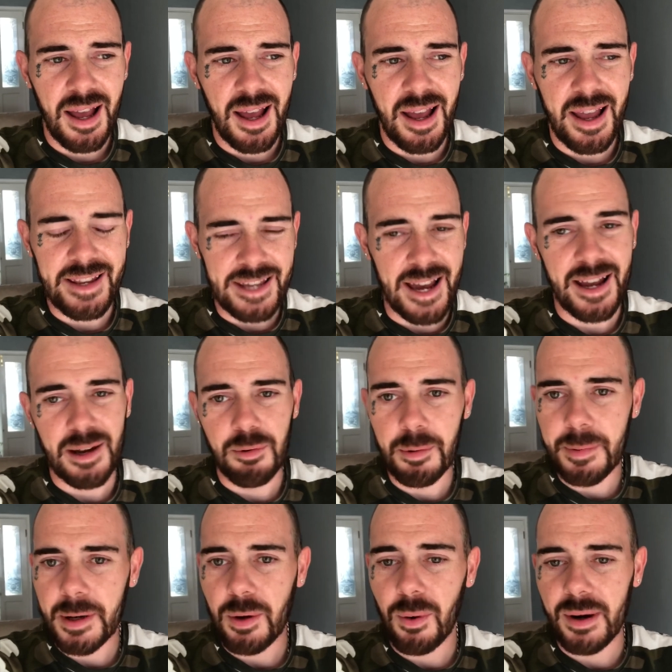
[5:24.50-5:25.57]
yeah, it
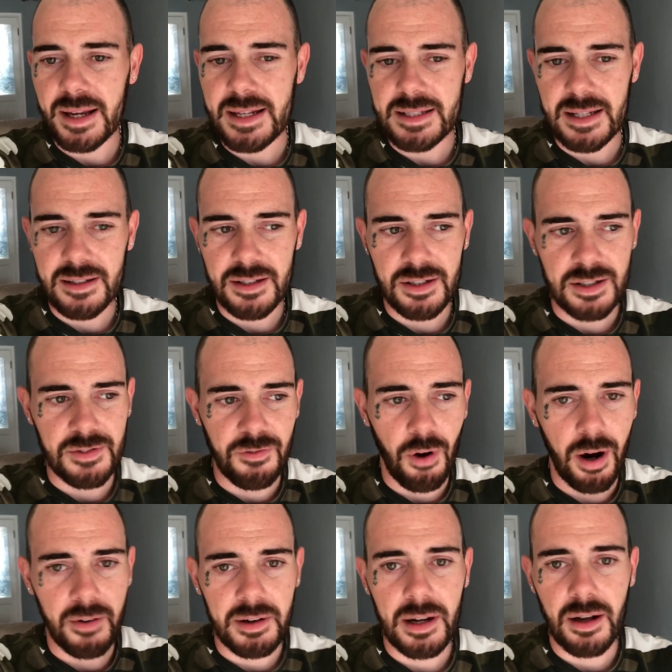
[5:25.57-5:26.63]
would be quite easy to just
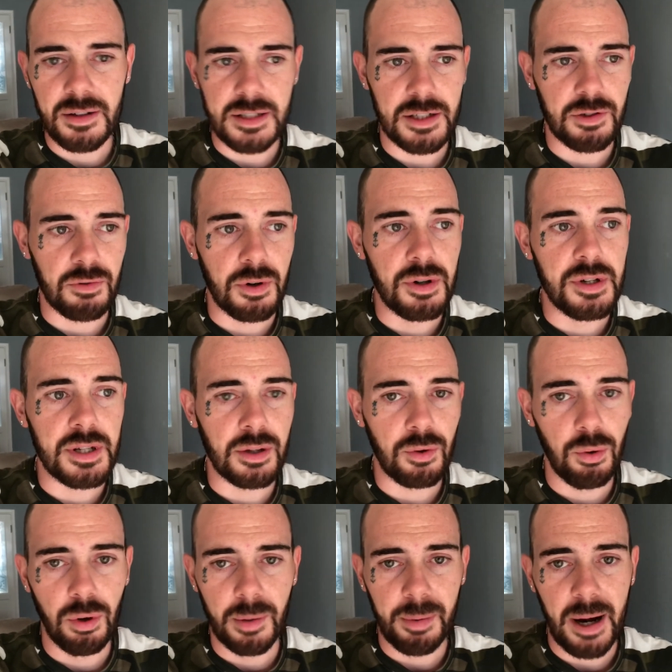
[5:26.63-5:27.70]
fire in loads of screws and
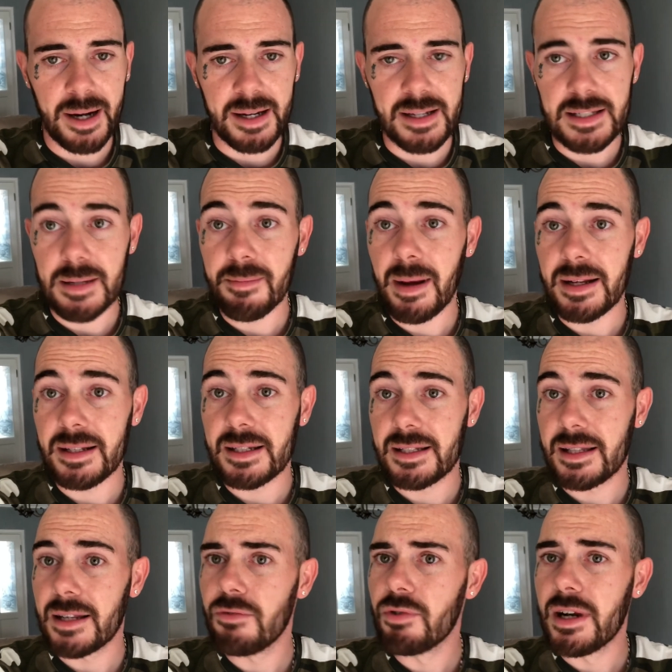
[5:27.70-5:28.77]
corner brackets and make
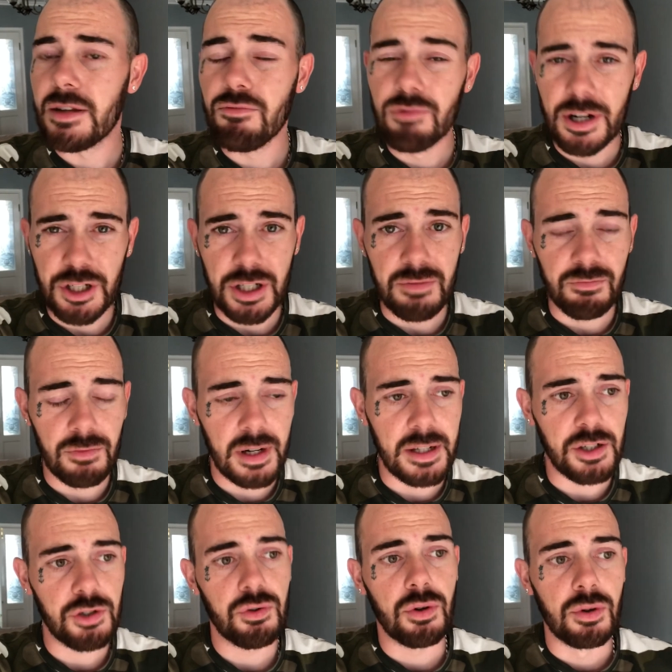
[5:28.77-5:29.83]
this thing really rigid and really
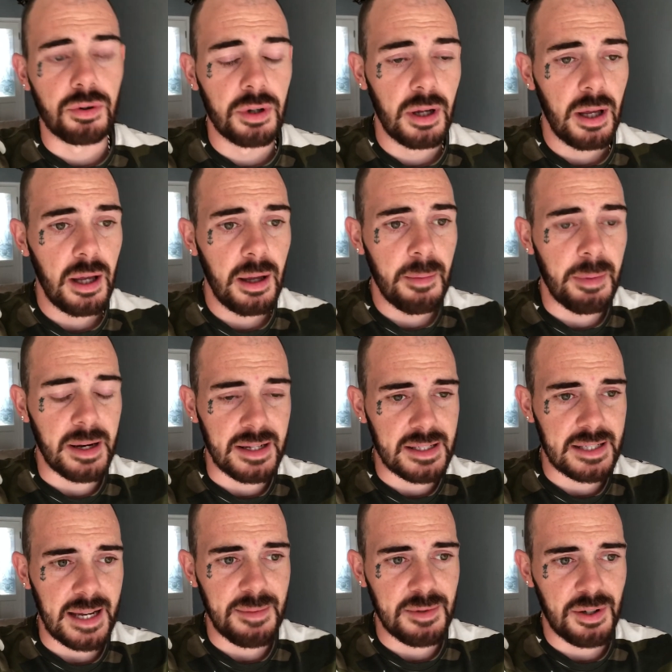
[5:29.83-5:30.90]
strong. But at the
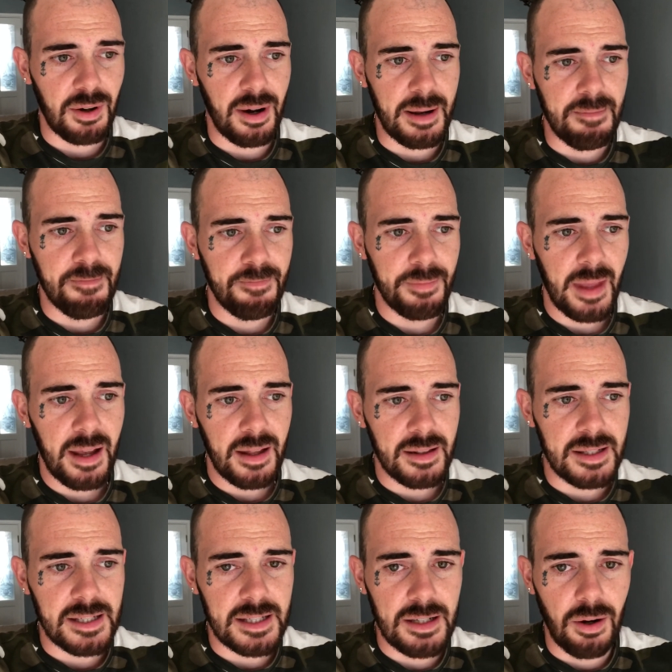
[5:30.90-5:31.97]
same time,
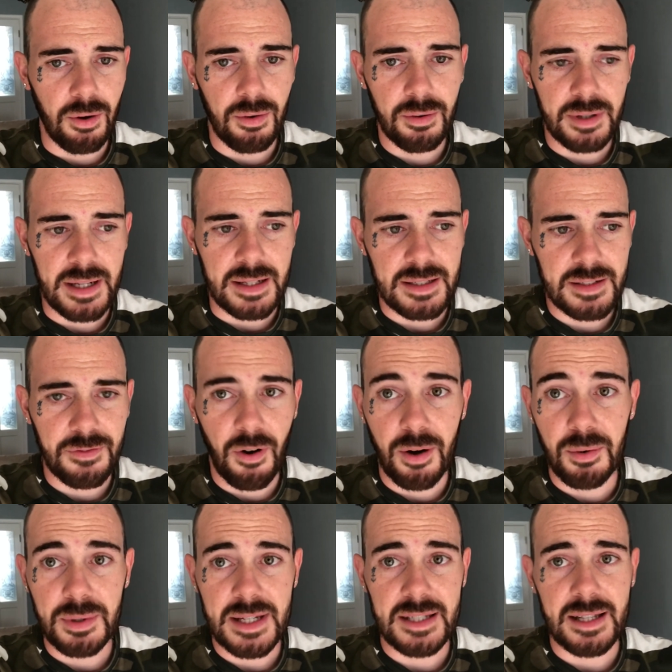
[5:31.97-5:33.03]
this is not its
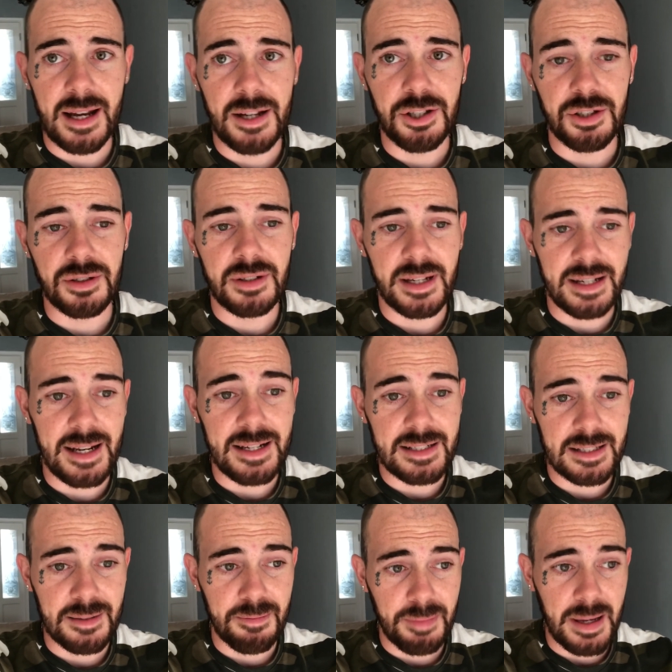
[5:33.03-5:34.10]
final destination. It
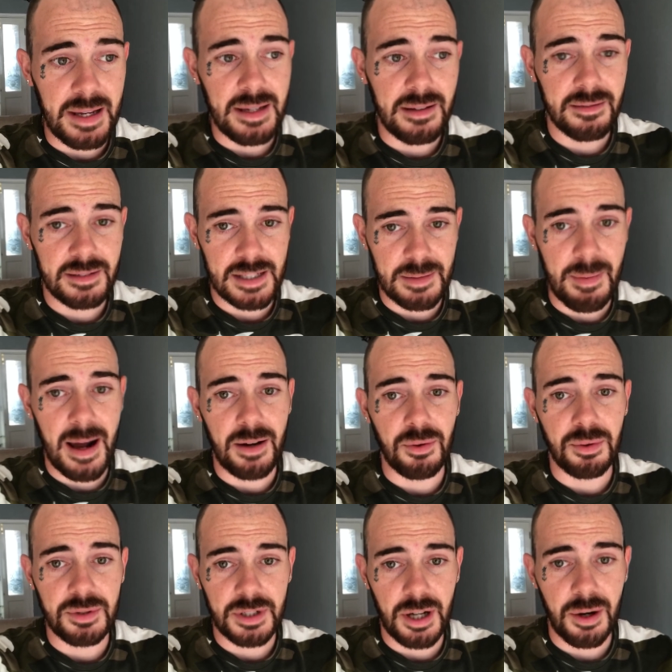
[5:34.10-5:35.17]
needs to be
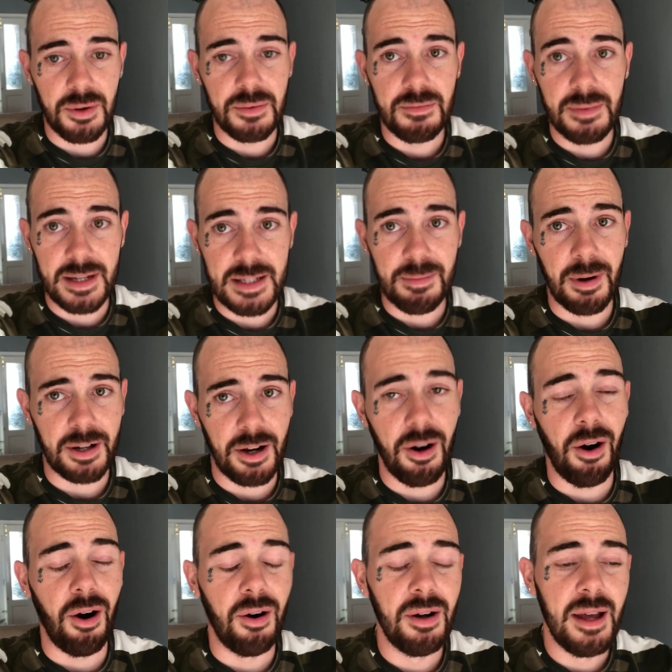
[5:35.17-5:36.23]
dismantled to go into my
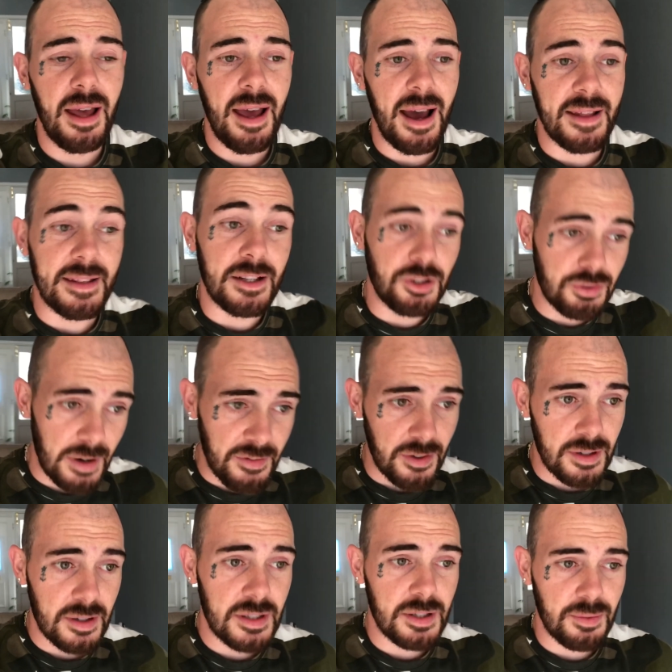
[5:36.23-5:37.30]
car and then
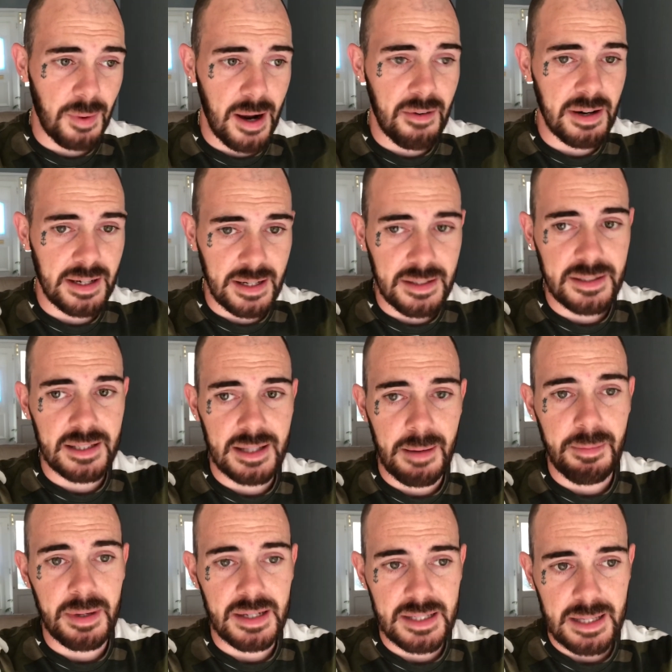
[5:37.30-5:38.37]
driven to where it needs to
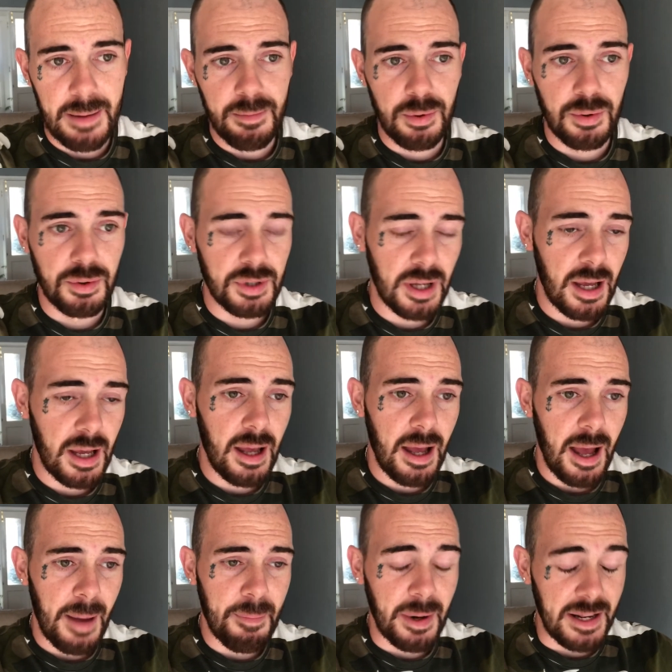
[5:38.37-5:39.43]
then be assembled.
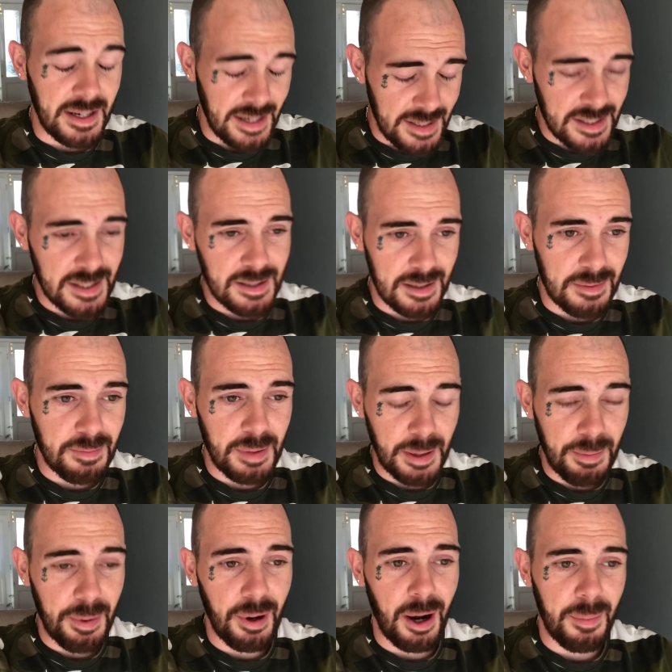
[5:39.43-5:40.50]
But it needs to
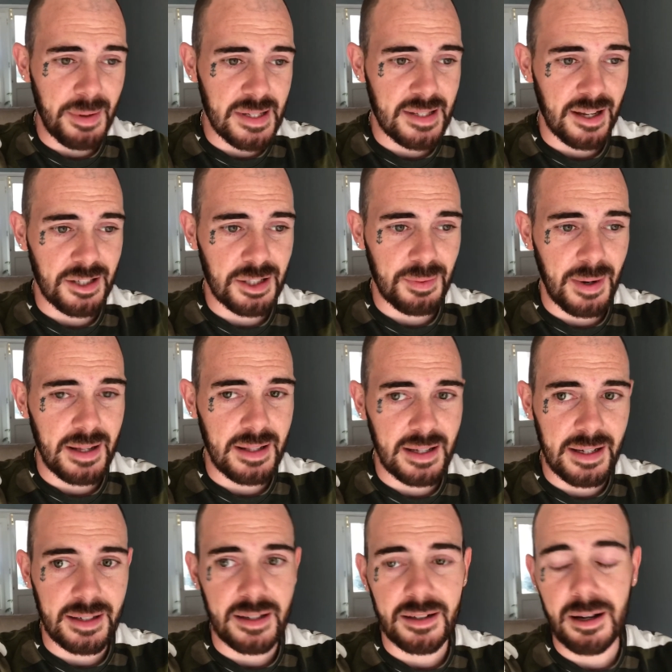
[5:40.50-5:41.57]
be put up in such a way that
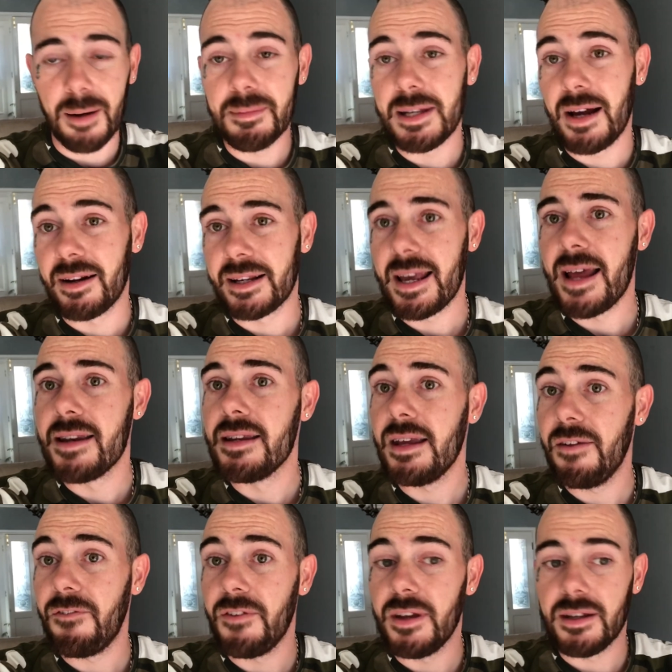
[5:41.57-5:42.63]
it can come down again
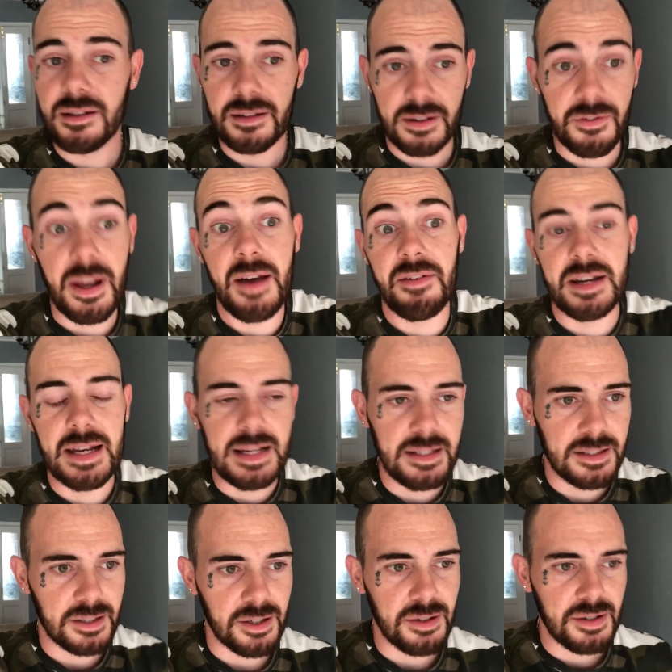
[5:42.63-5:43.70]
if it ever
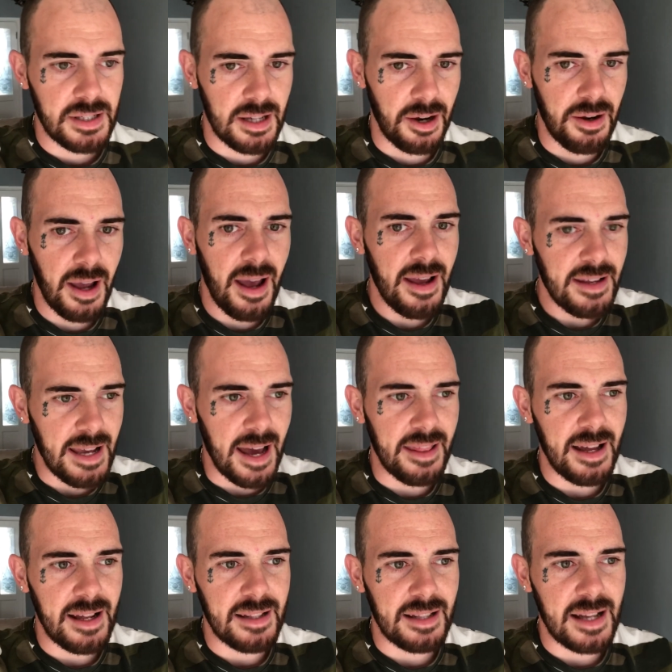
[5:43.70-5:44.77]
needs to. So yeah,
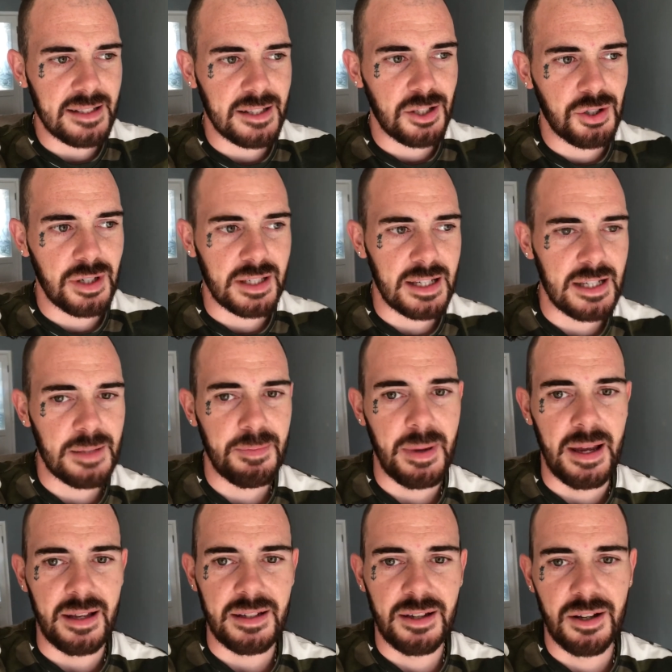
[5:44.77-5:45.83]
that's the trickiest
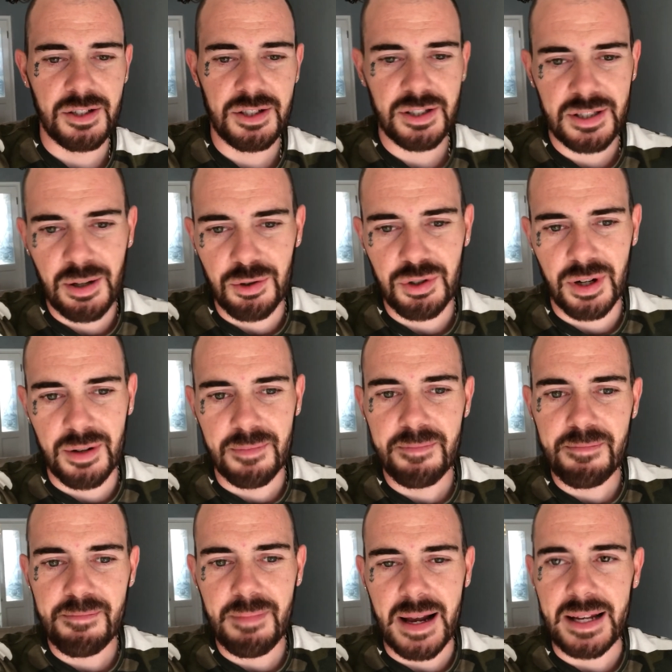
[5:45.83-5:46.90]
bit, you know, still trying to
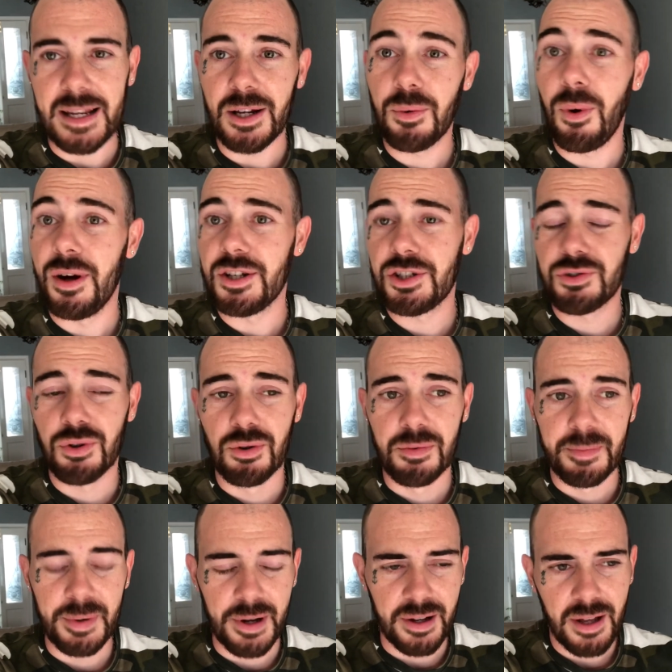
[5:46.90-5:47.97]
make it quite
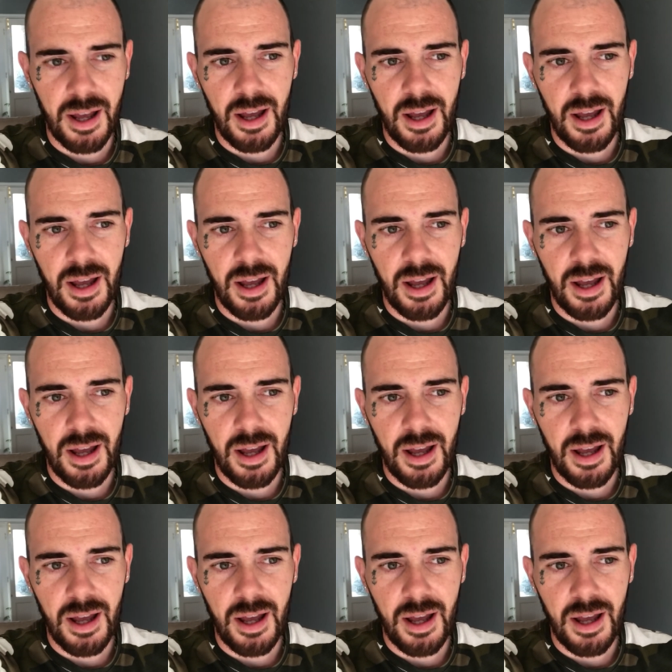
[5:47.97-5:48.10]
strong, but